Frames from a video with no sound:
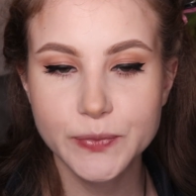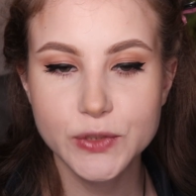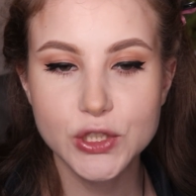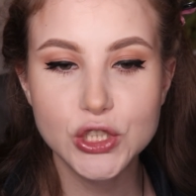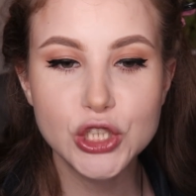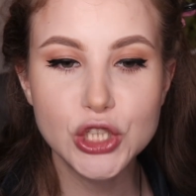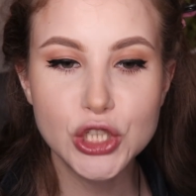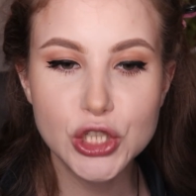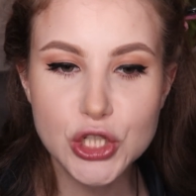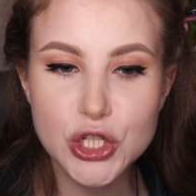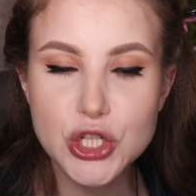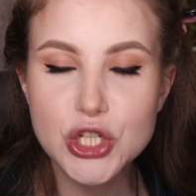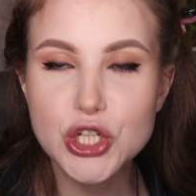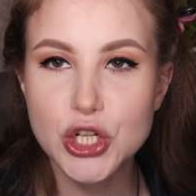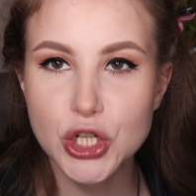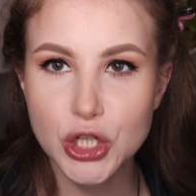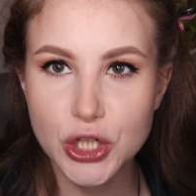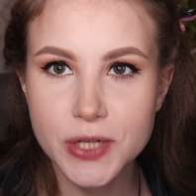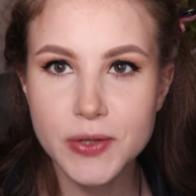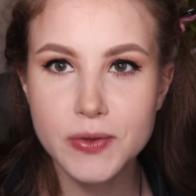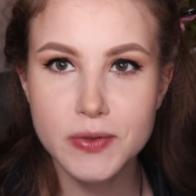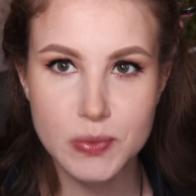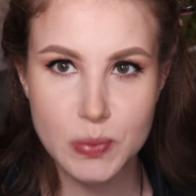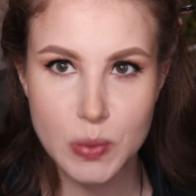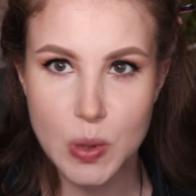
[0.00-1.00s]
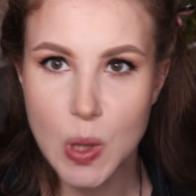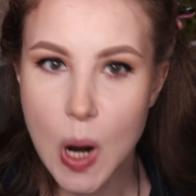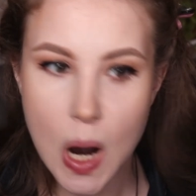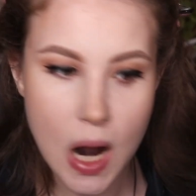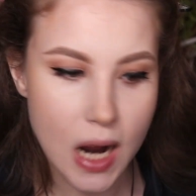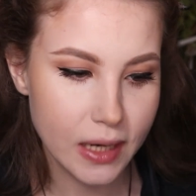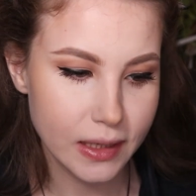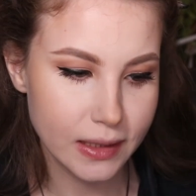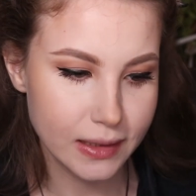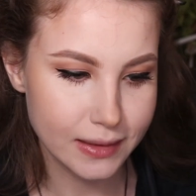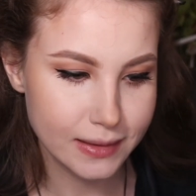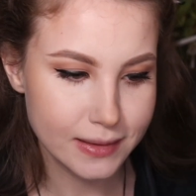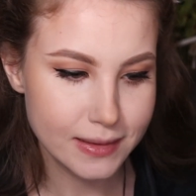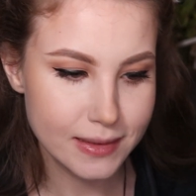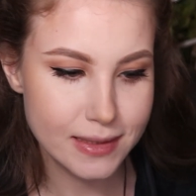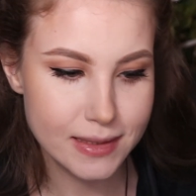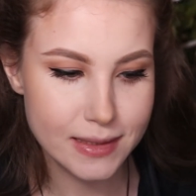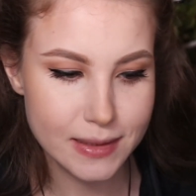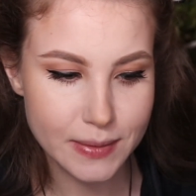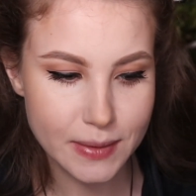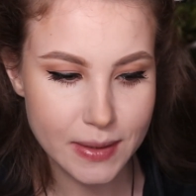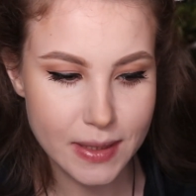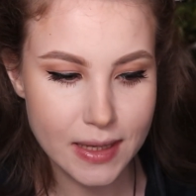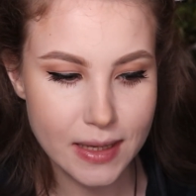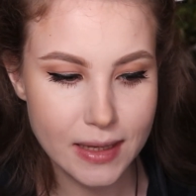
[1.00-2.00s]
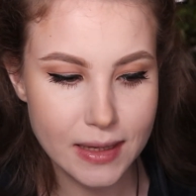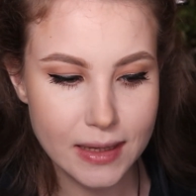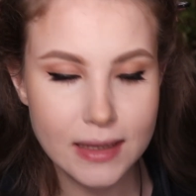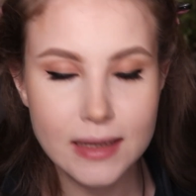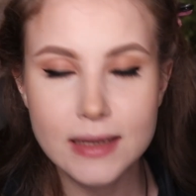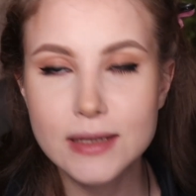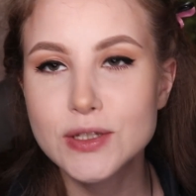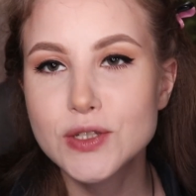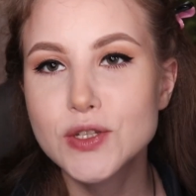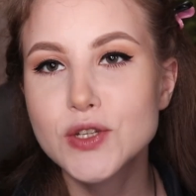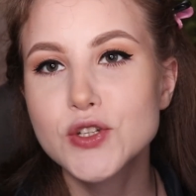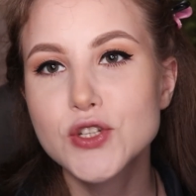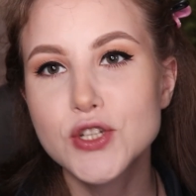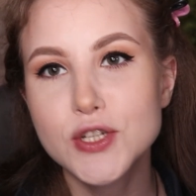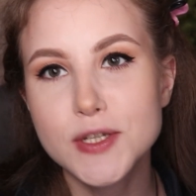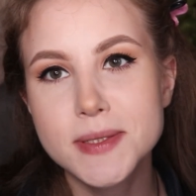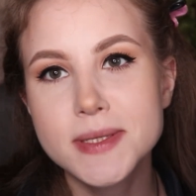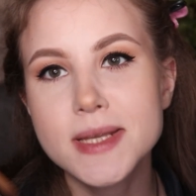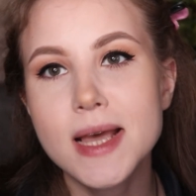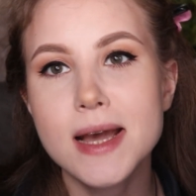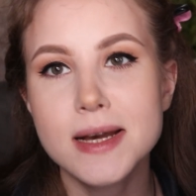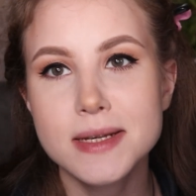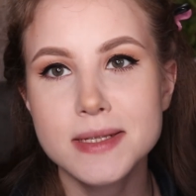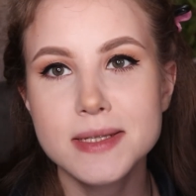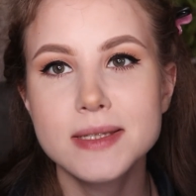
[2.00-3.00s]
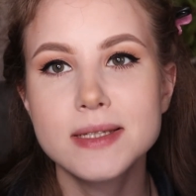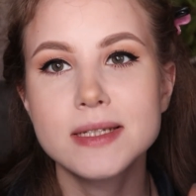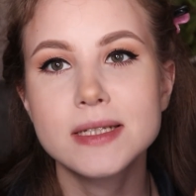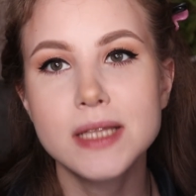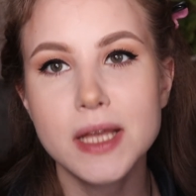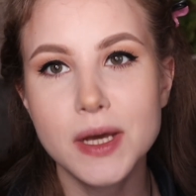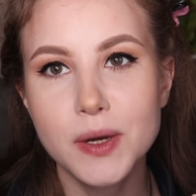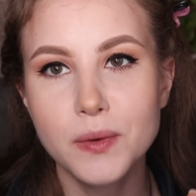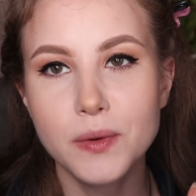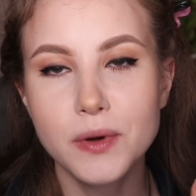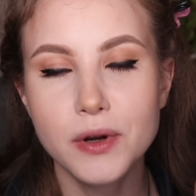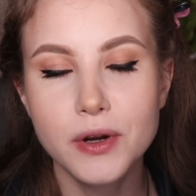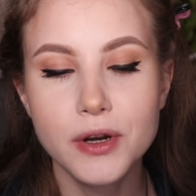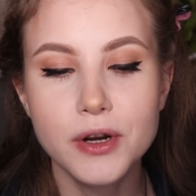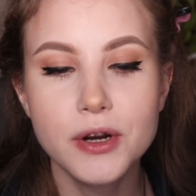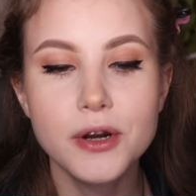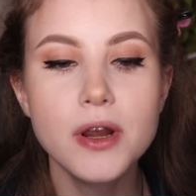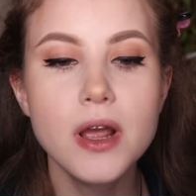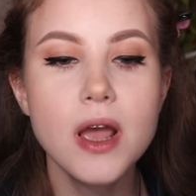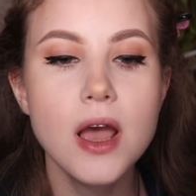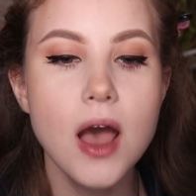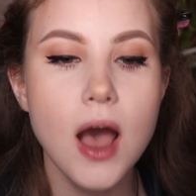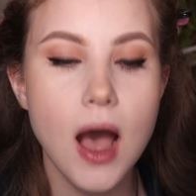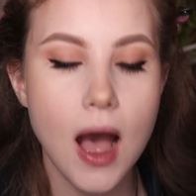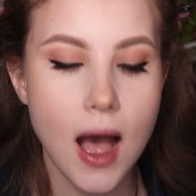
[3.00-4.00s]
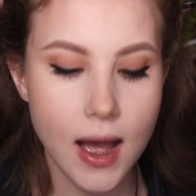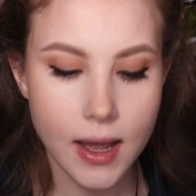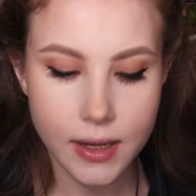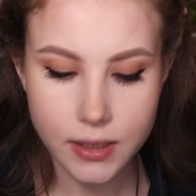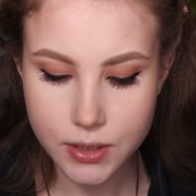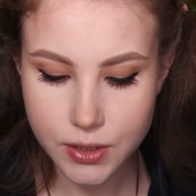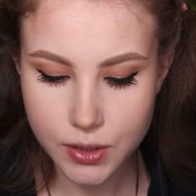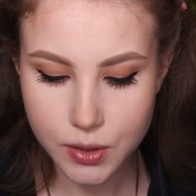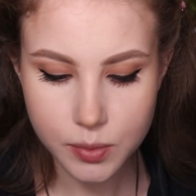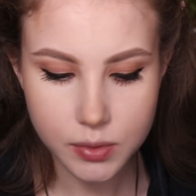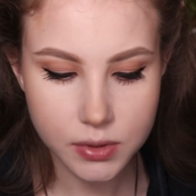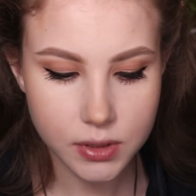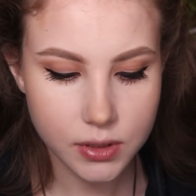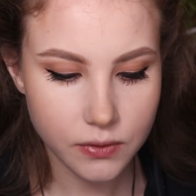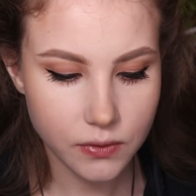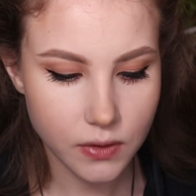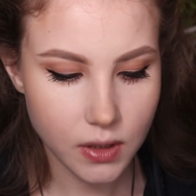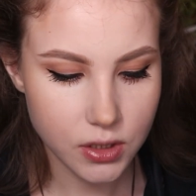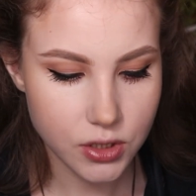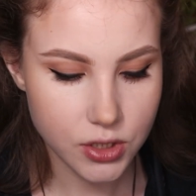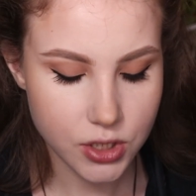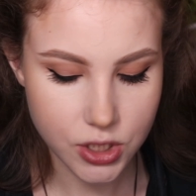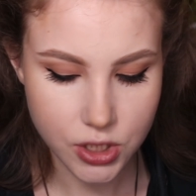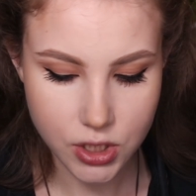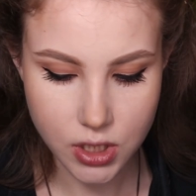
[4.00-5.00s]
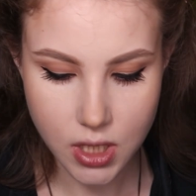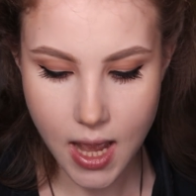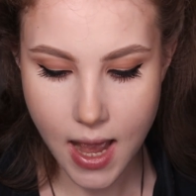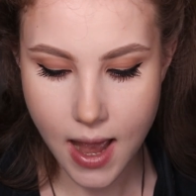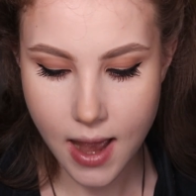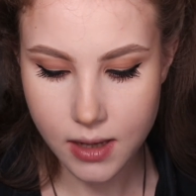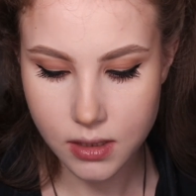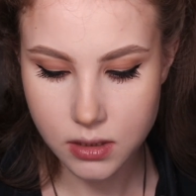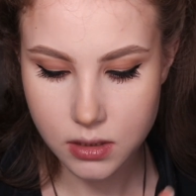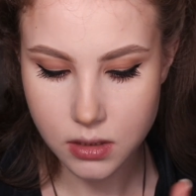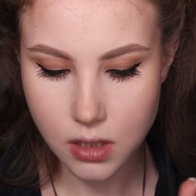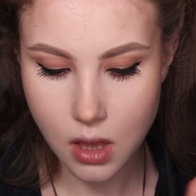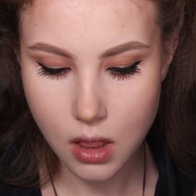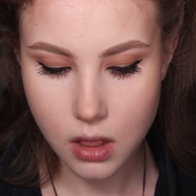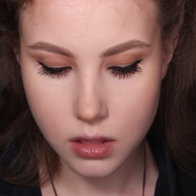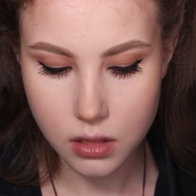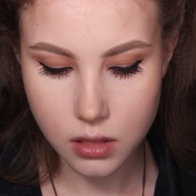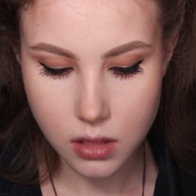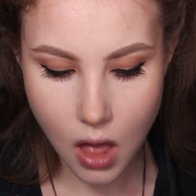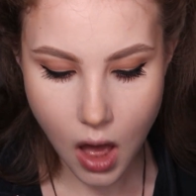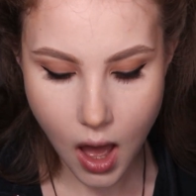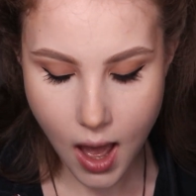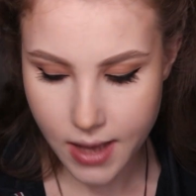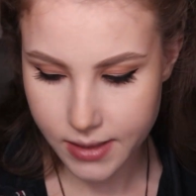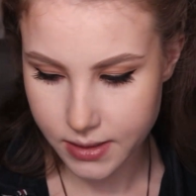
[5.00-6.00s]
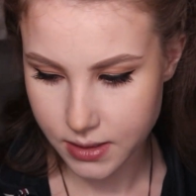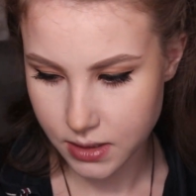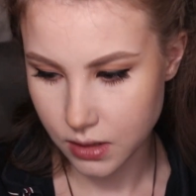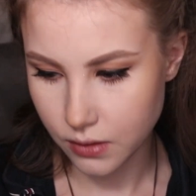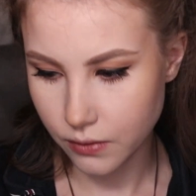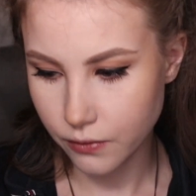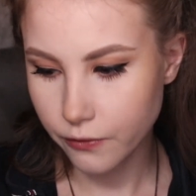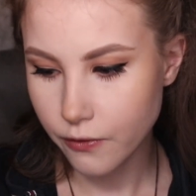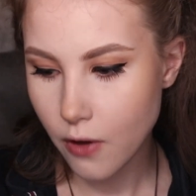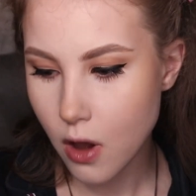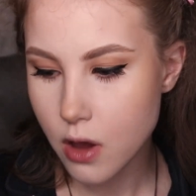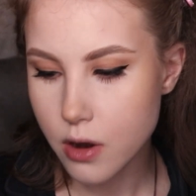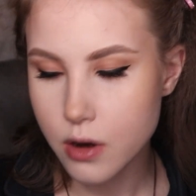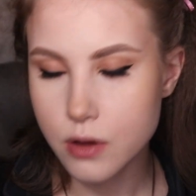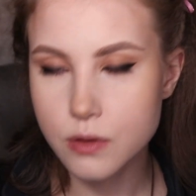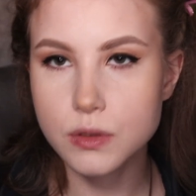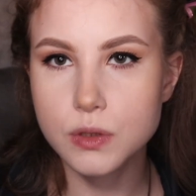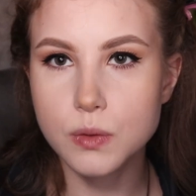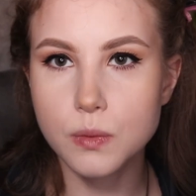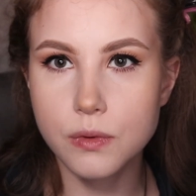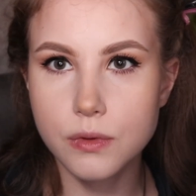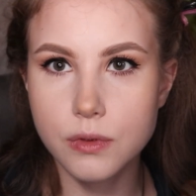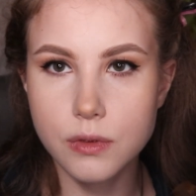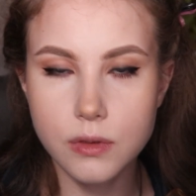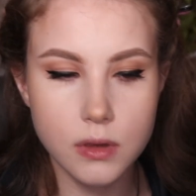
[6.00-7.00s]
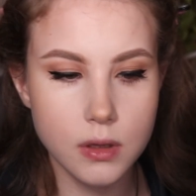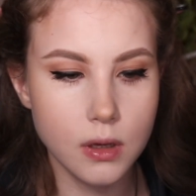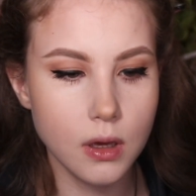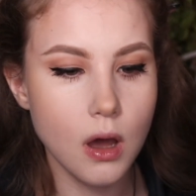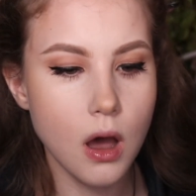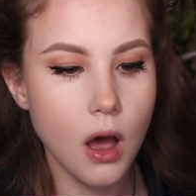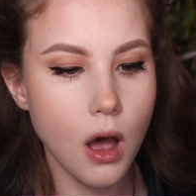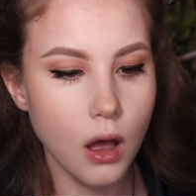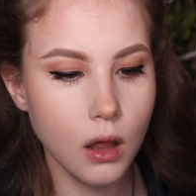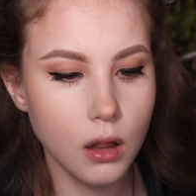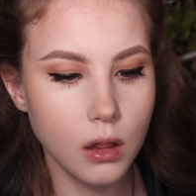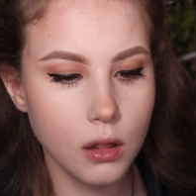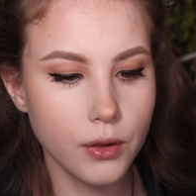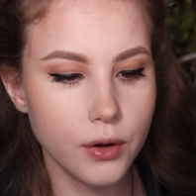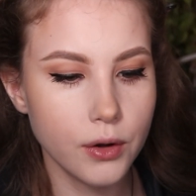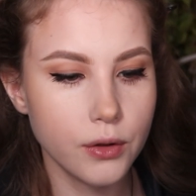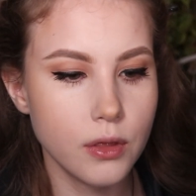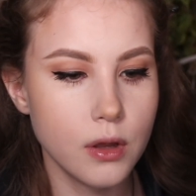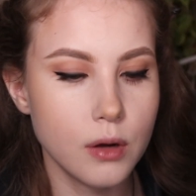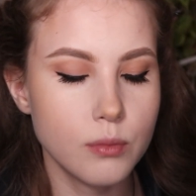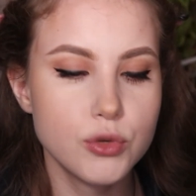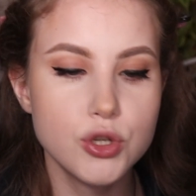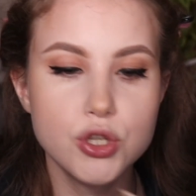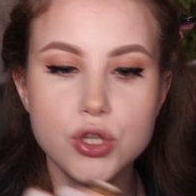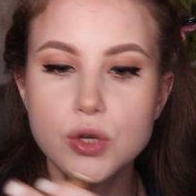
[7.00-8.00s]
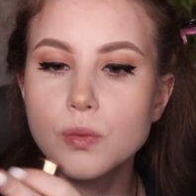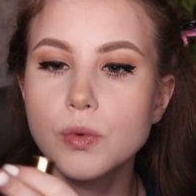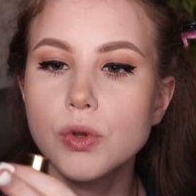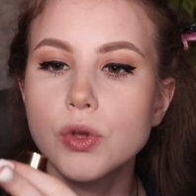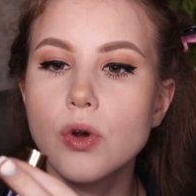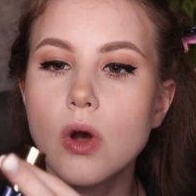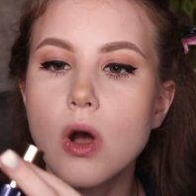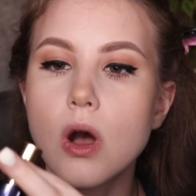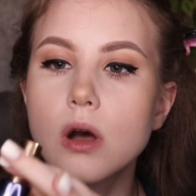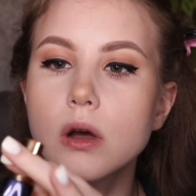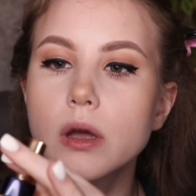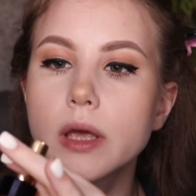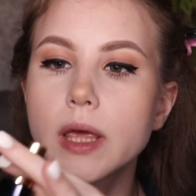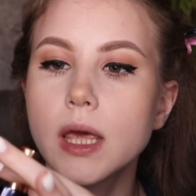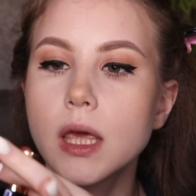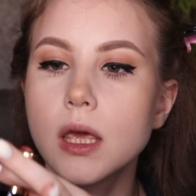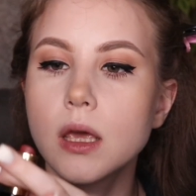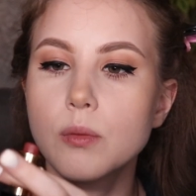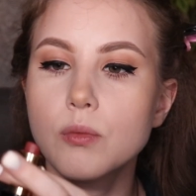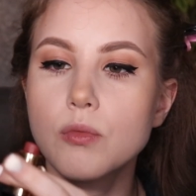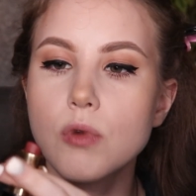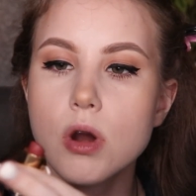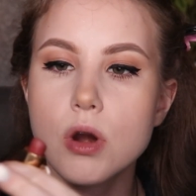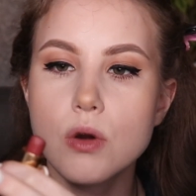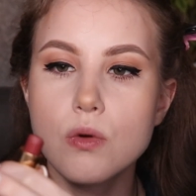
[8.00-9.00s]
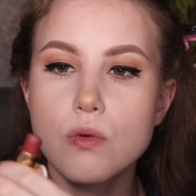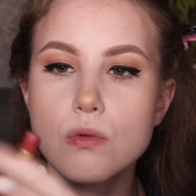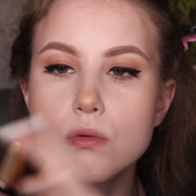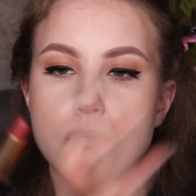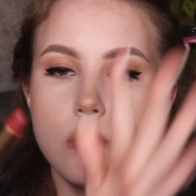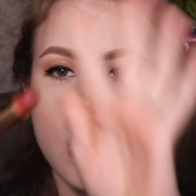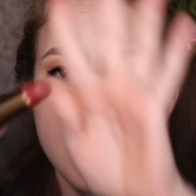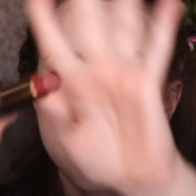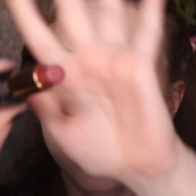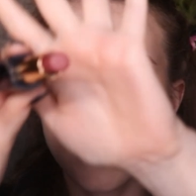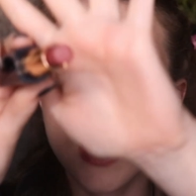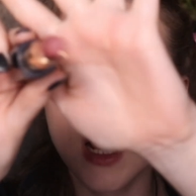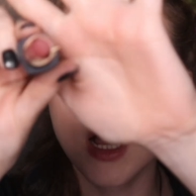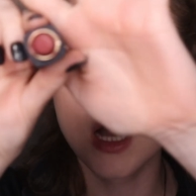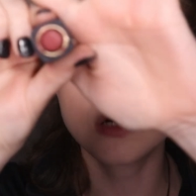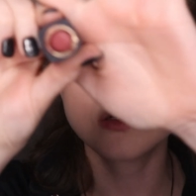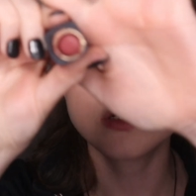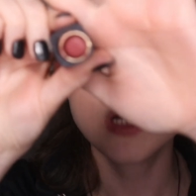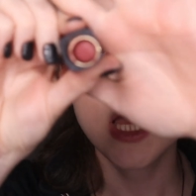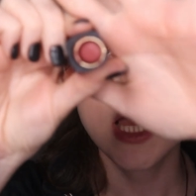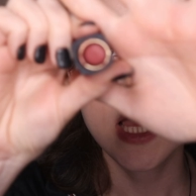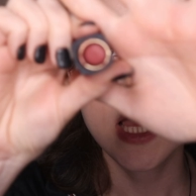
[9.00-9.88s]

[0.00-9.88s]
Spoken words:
Luxurious products such as Estee Lauder. I do believe that she has lots of photos with the color that I'm showing you on camera right now.